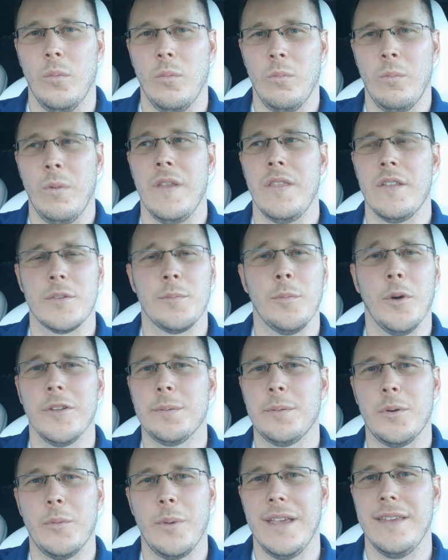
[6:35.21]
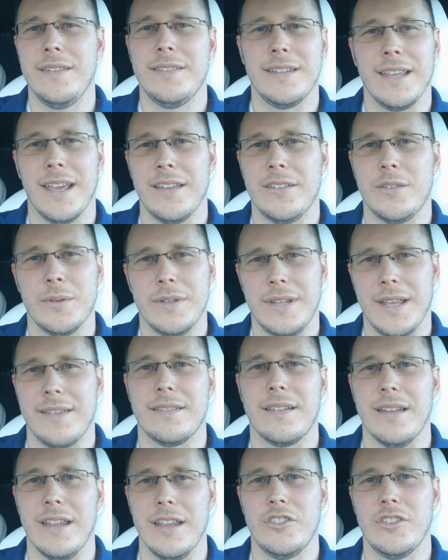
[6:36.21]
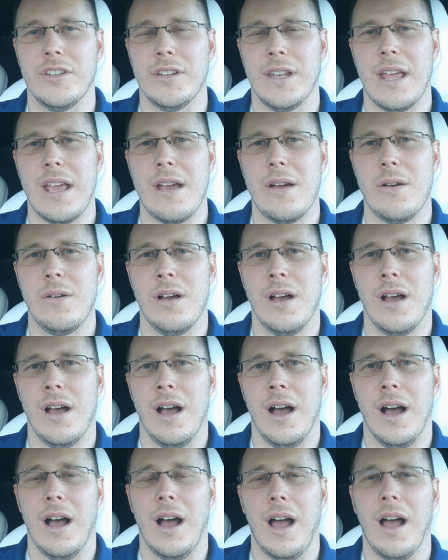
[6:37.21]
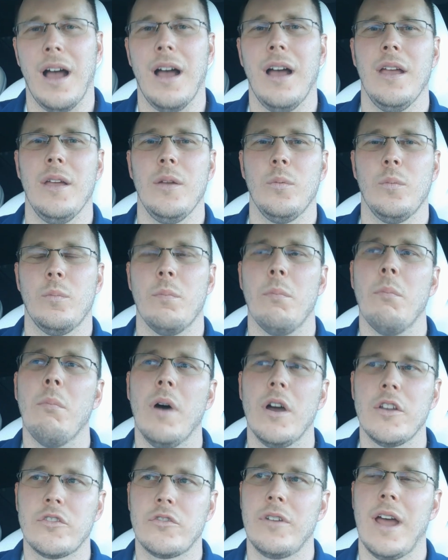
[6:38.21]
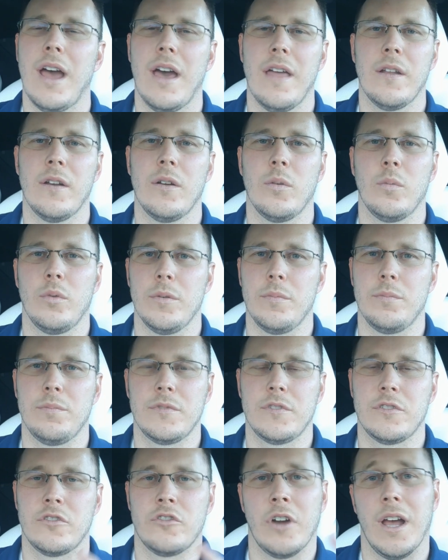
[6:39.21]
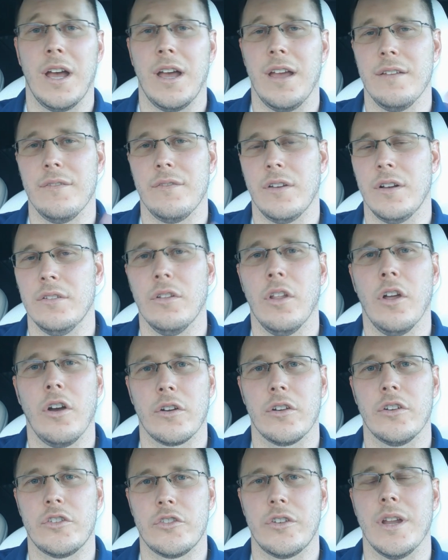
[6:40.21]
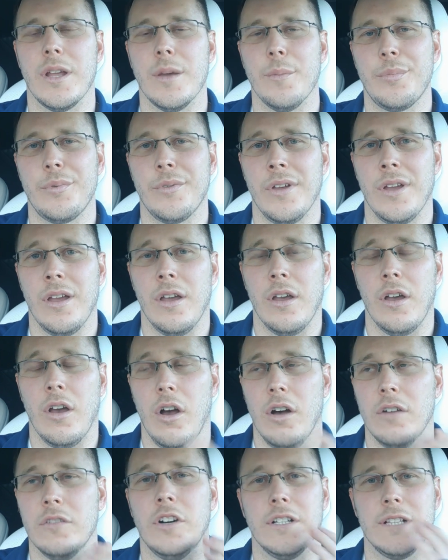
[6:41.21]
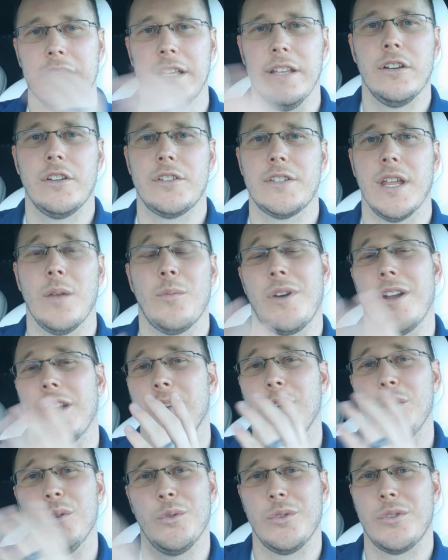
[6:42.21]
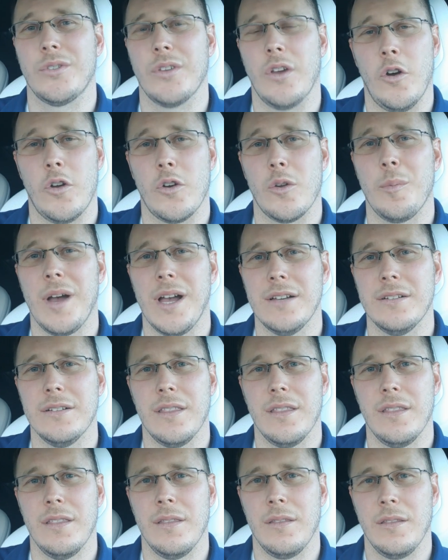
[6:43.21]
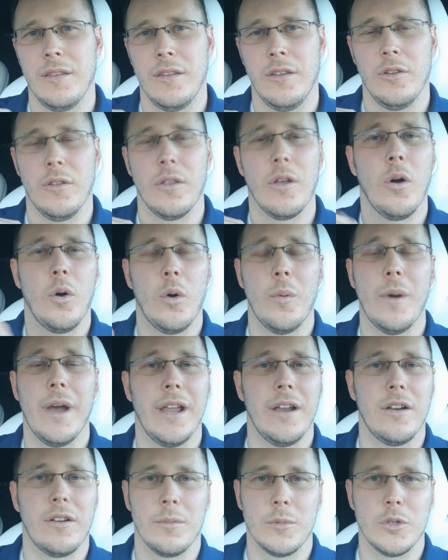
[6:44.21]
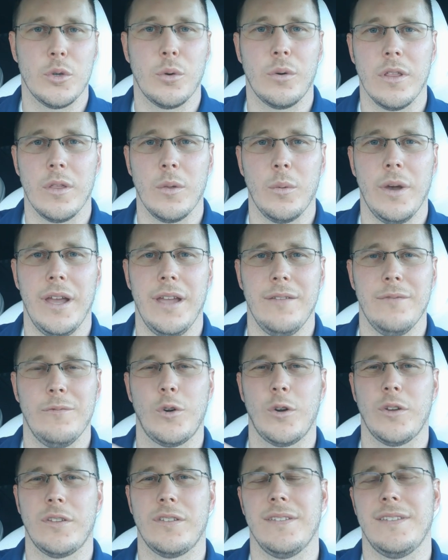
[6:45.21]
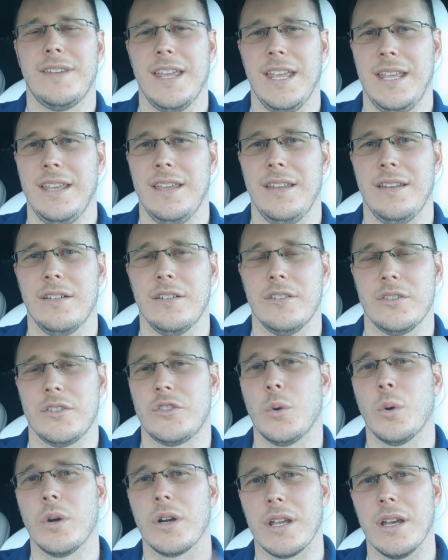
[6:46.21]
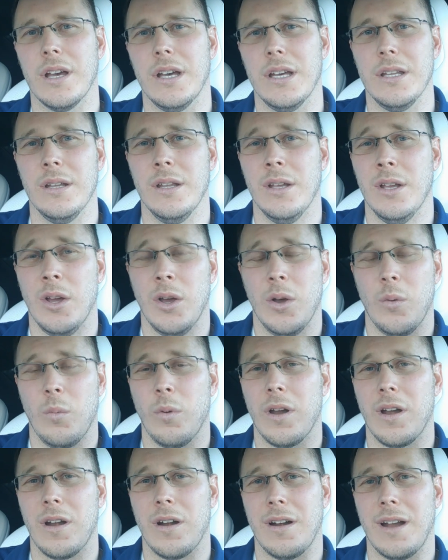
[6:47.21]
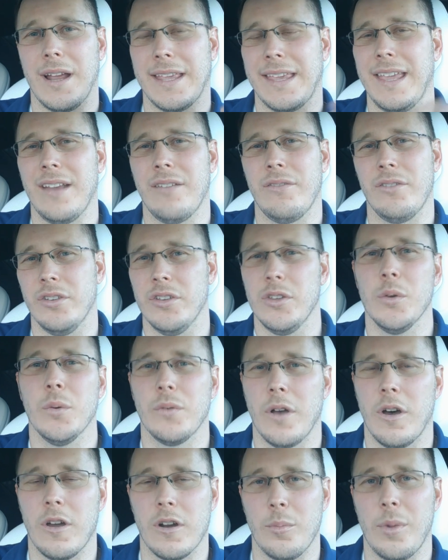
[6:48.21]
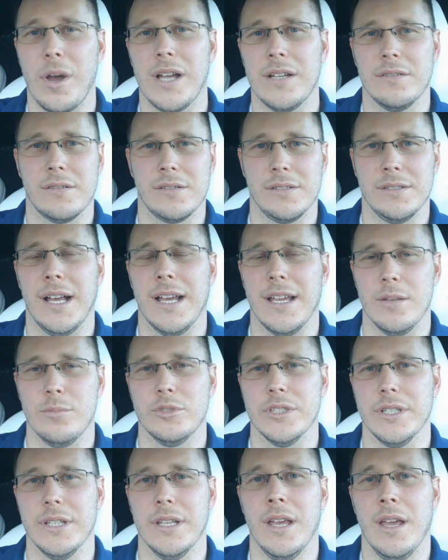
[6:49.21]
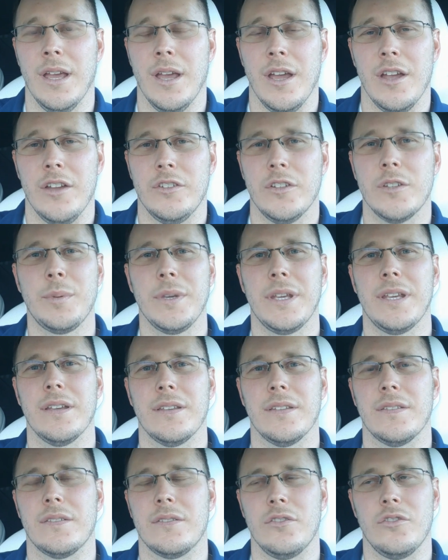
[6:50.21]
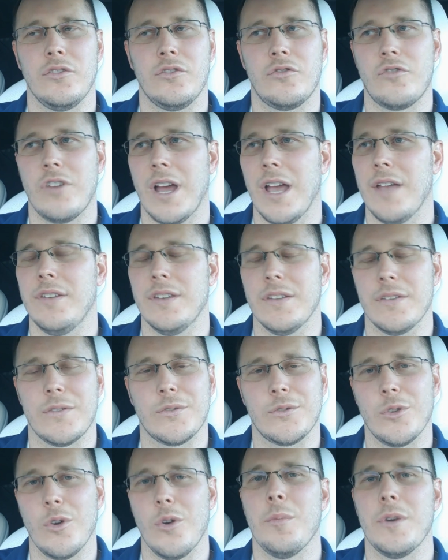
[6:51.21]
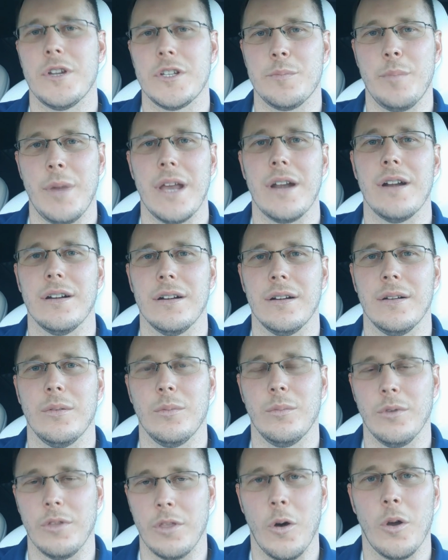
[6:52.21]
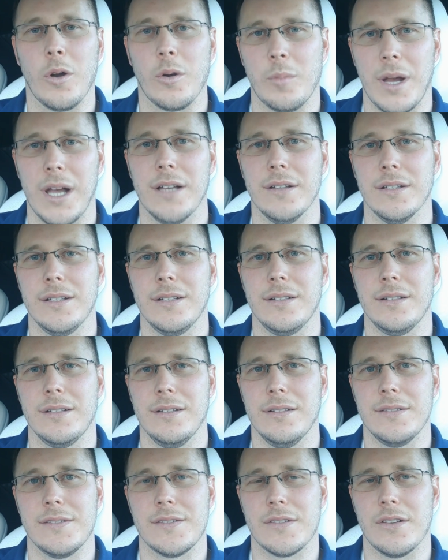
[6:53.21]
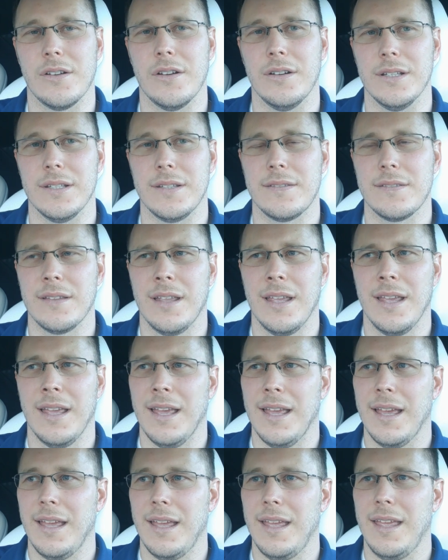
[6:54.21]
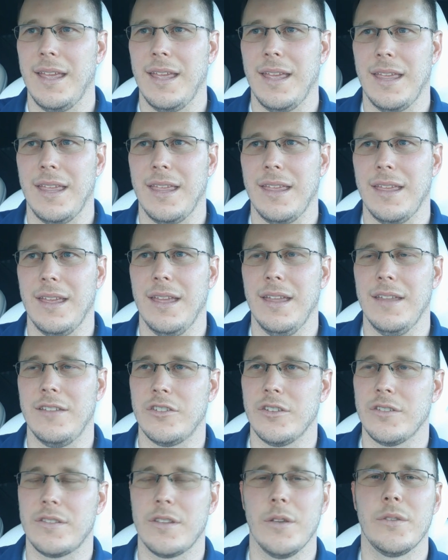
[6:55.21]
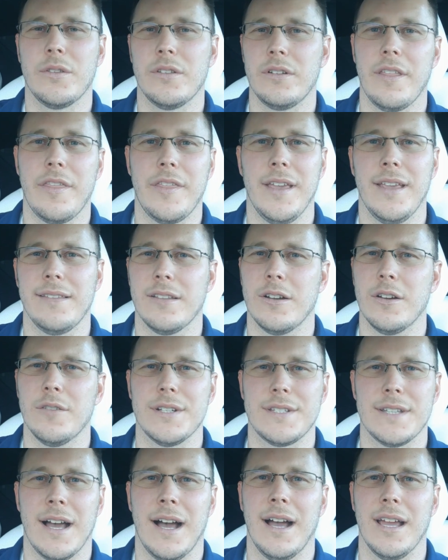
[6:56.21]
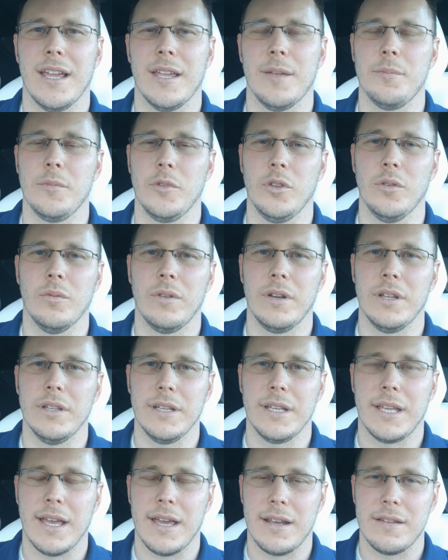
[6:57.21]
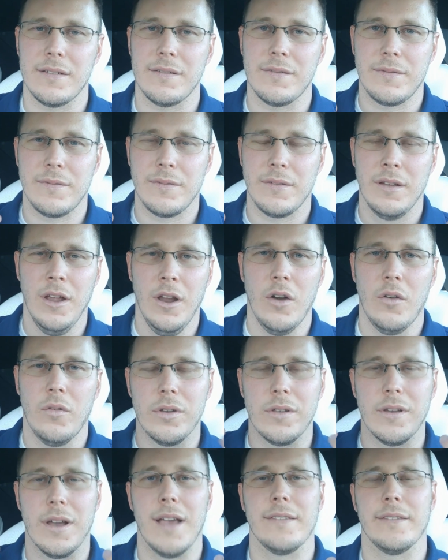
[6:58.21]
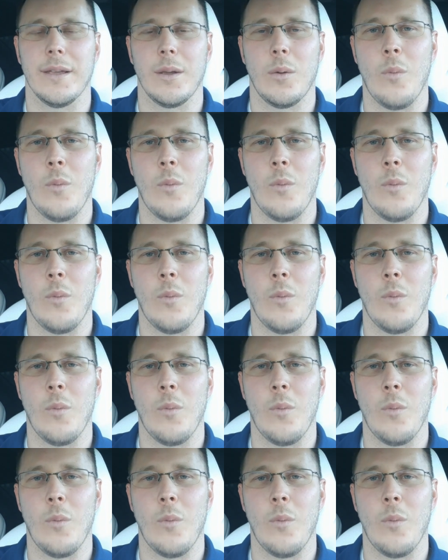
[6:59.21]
when there's multiple ways to get to a destination now, I much rather would drive a longer trip along the interstate where I can use autopilot the whole way or the majority of the way versus taking a shortcut where I can't really use autopilot reliably just because driving is so much better with autopilot. So it's just those little things that over time you really kind of realize like,